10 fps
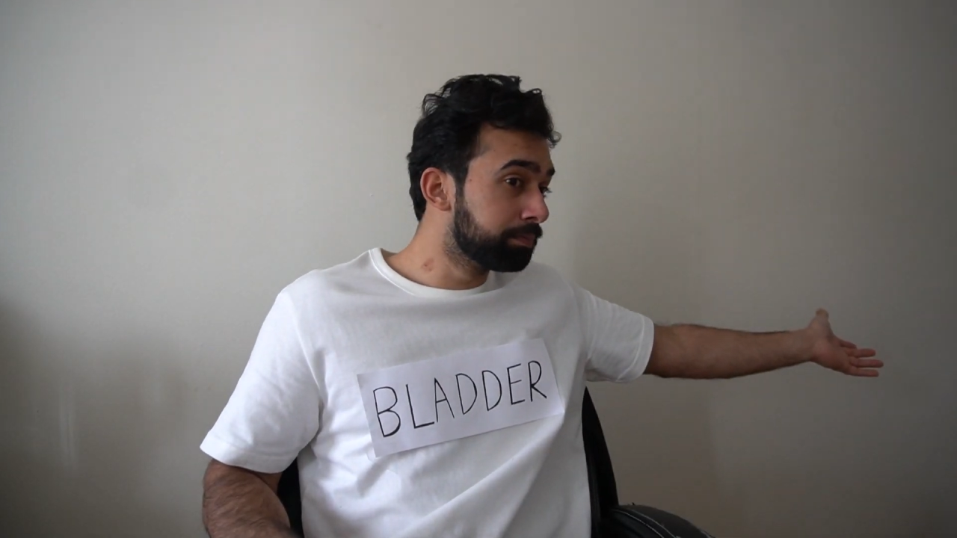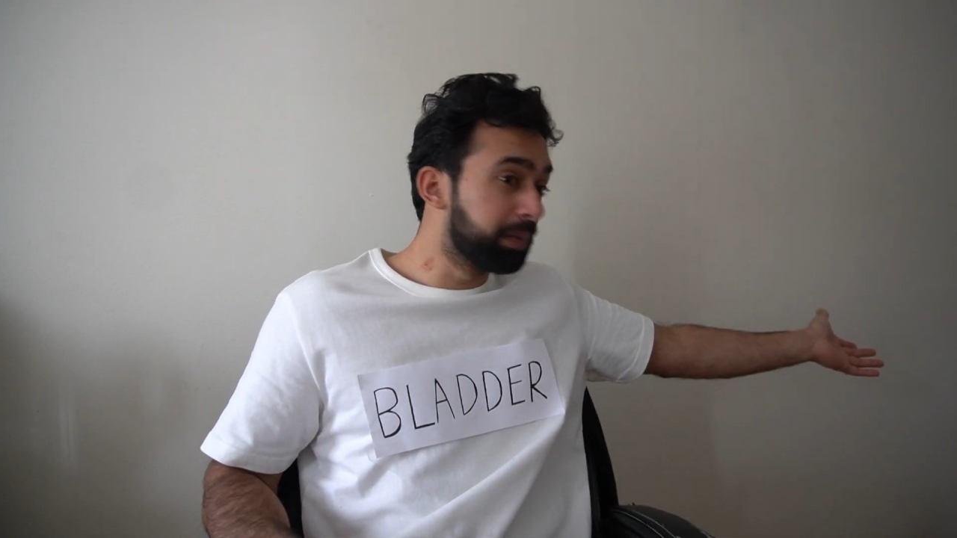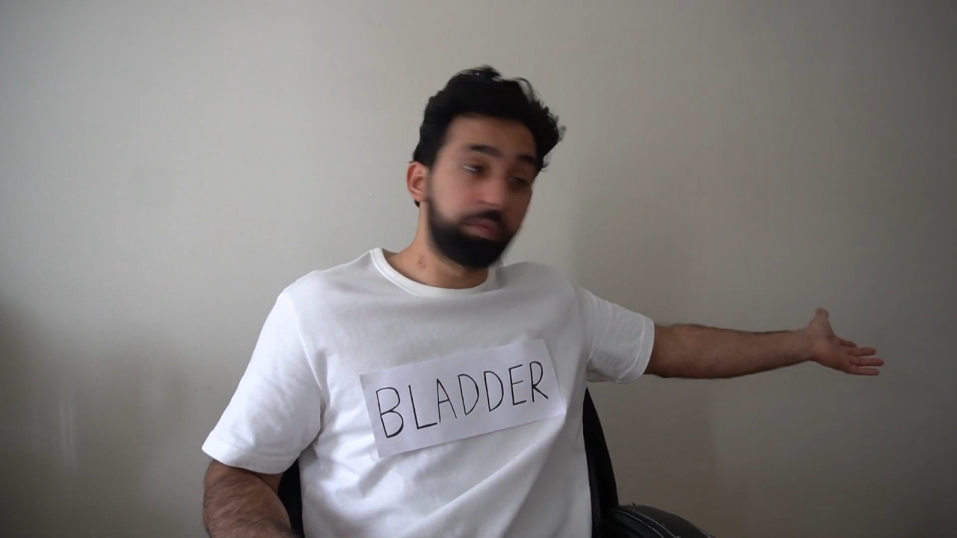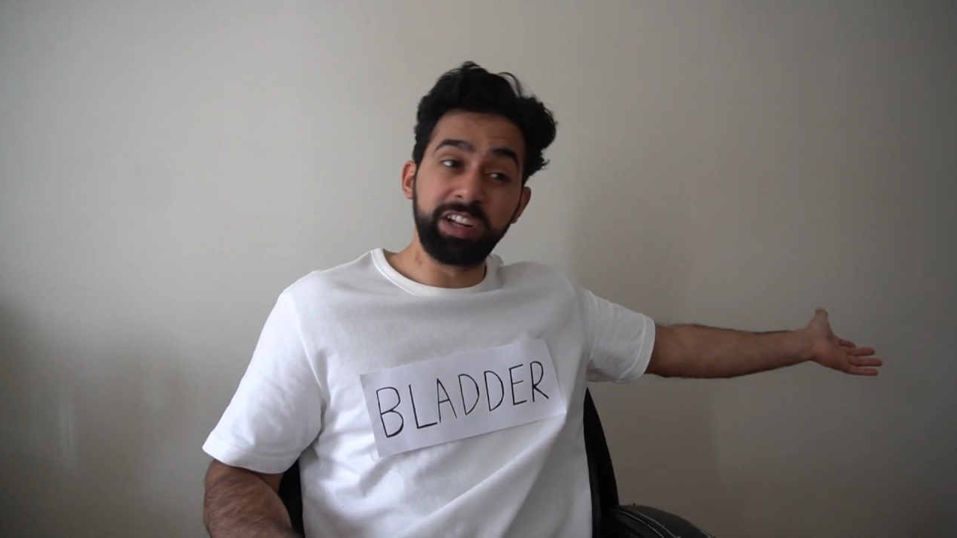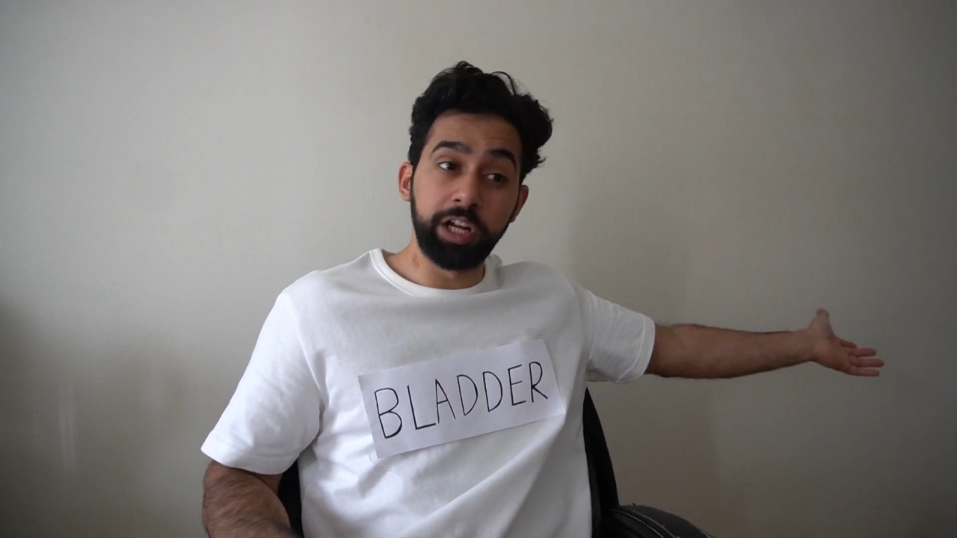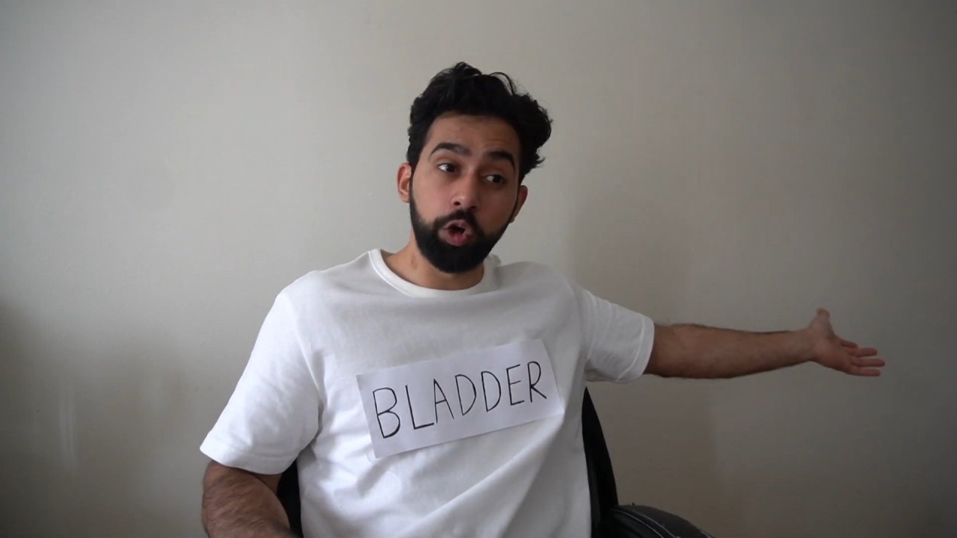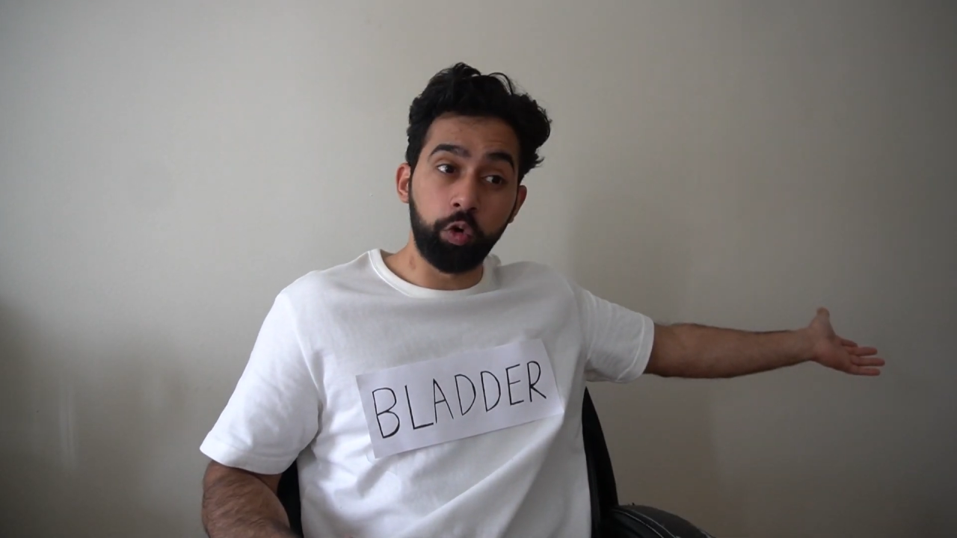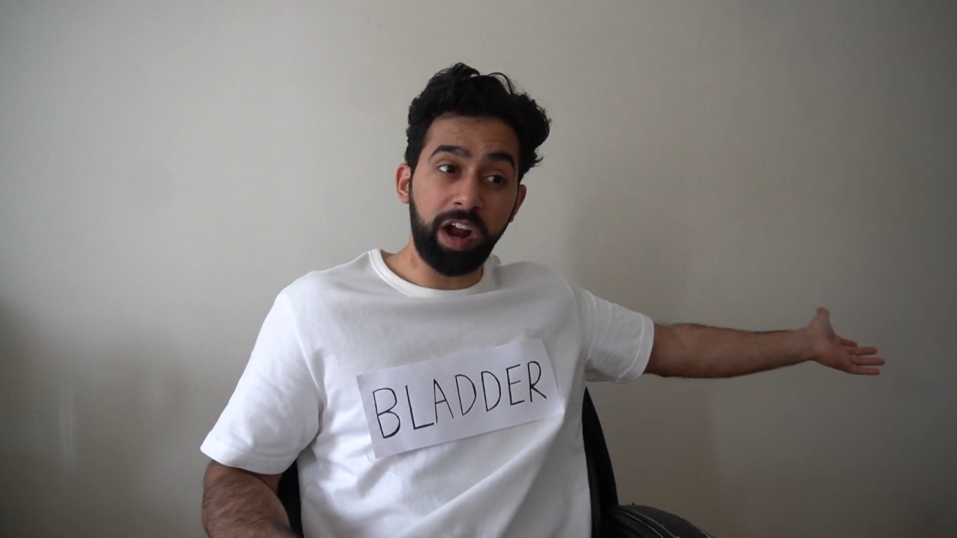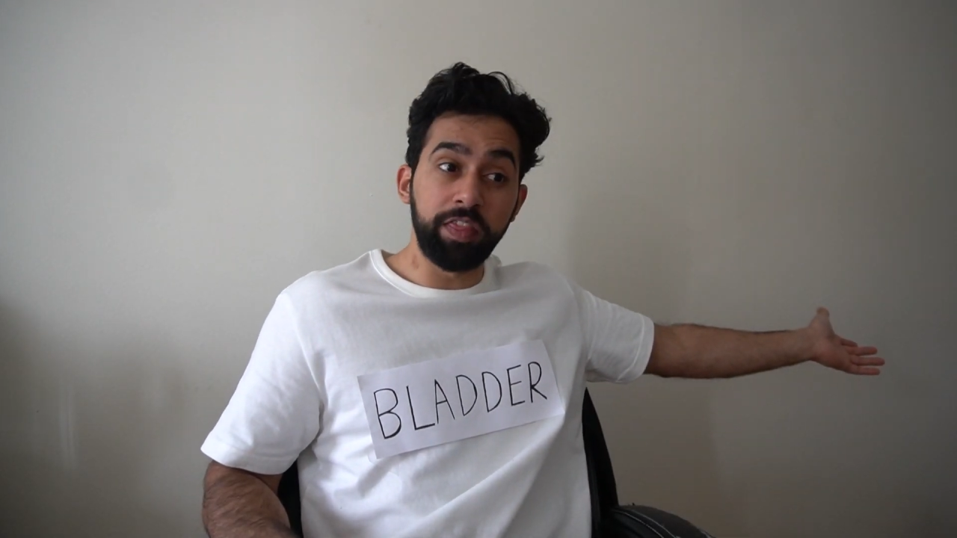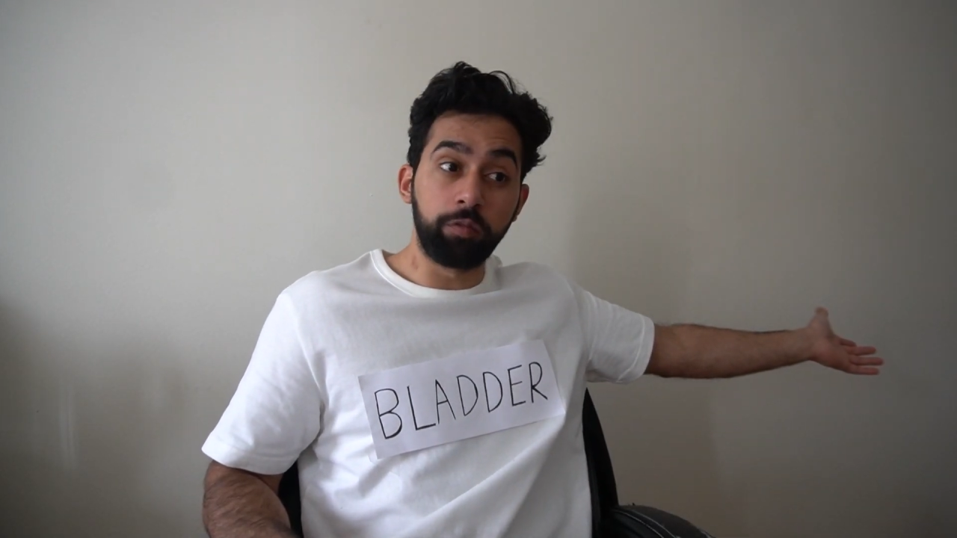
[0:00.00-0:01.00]
between the
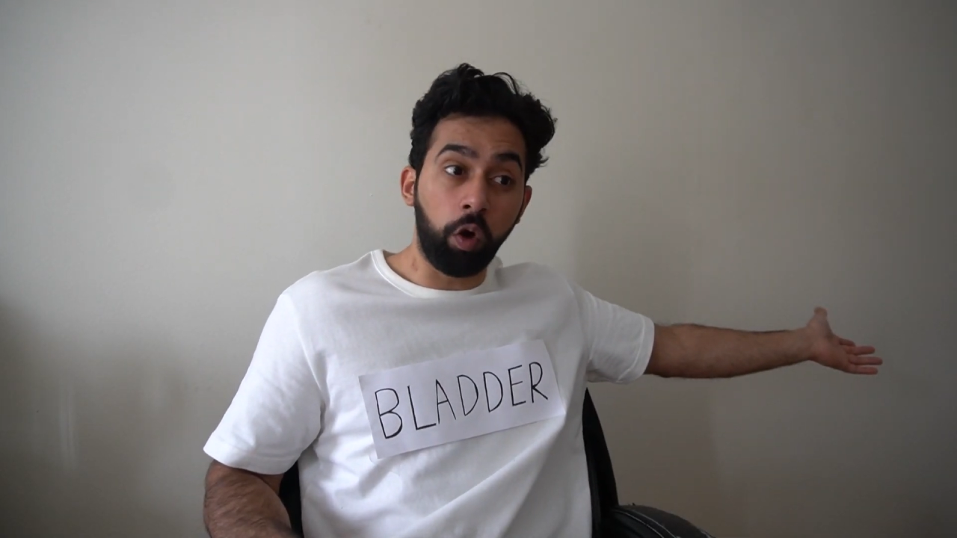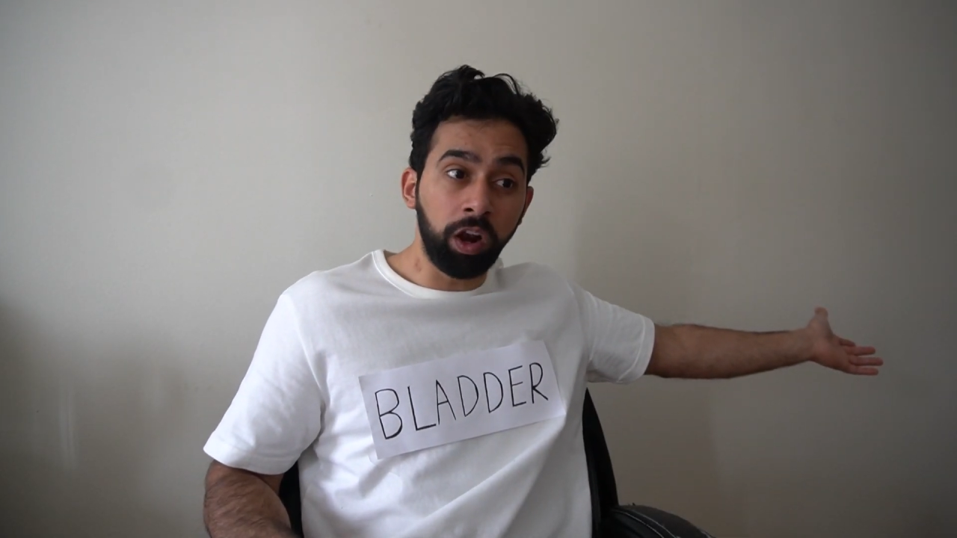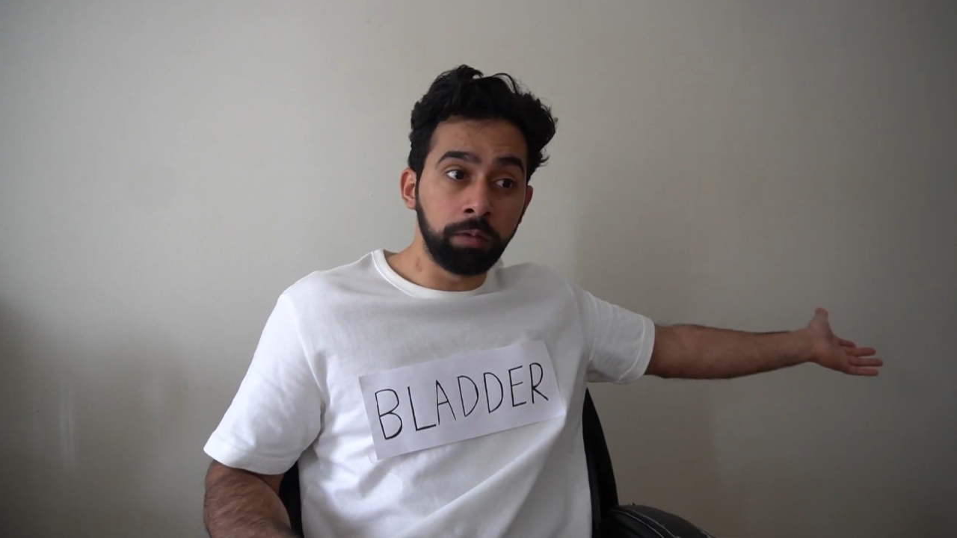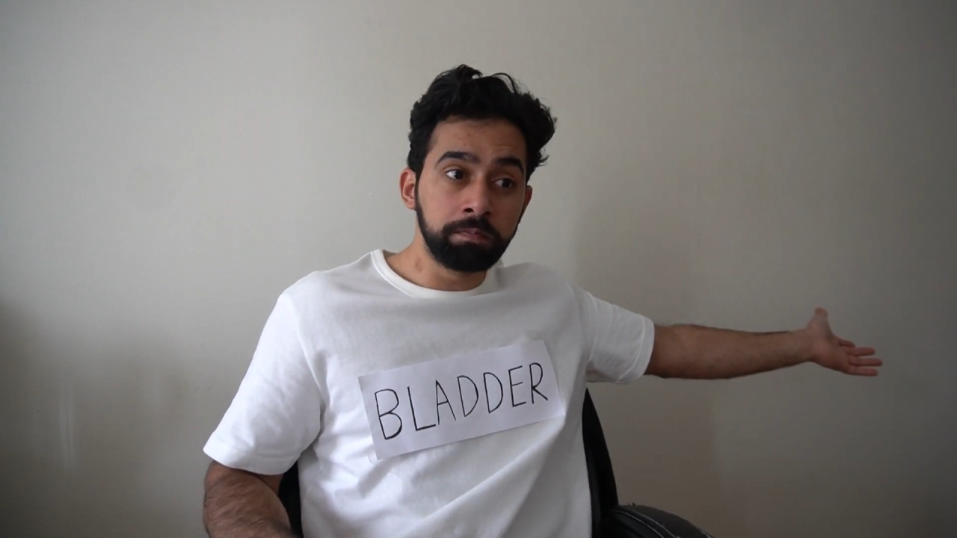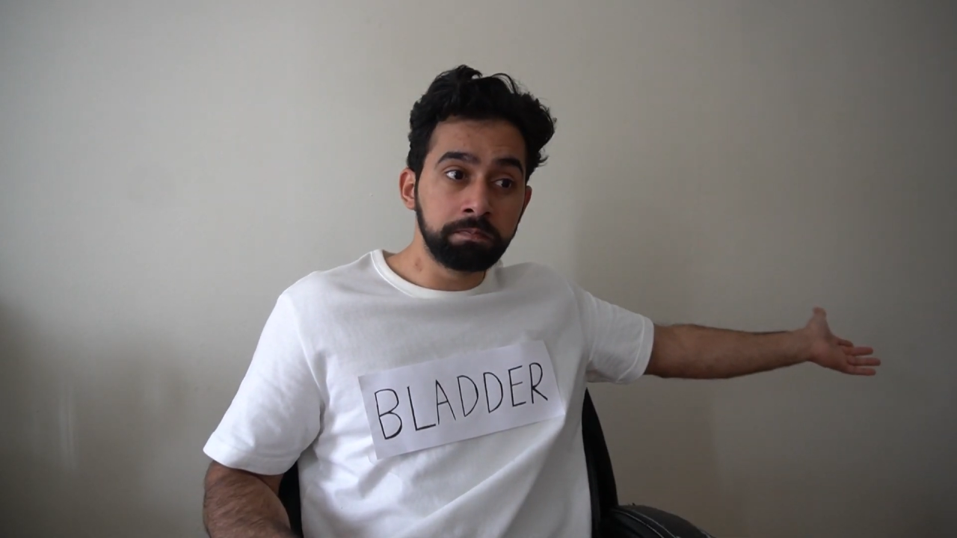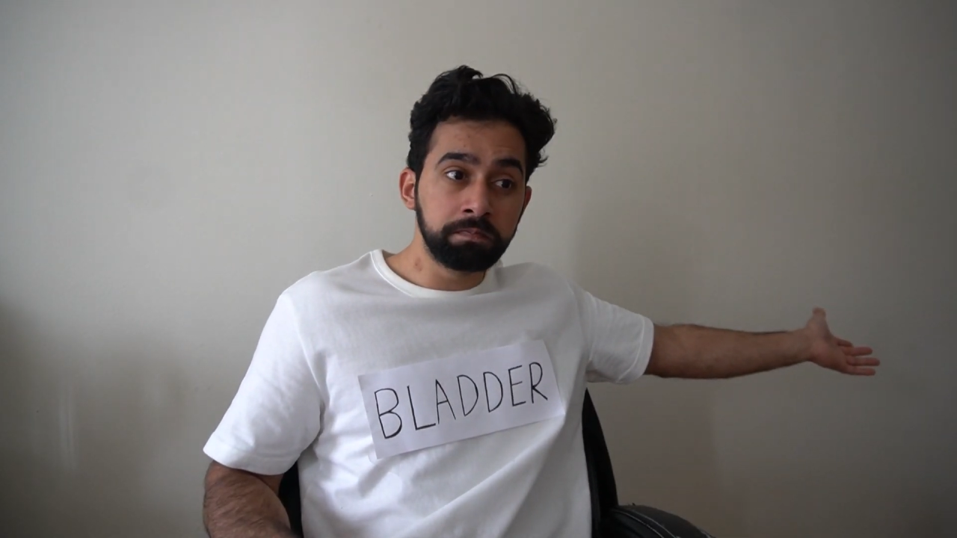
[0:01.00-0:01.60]
door and the wall.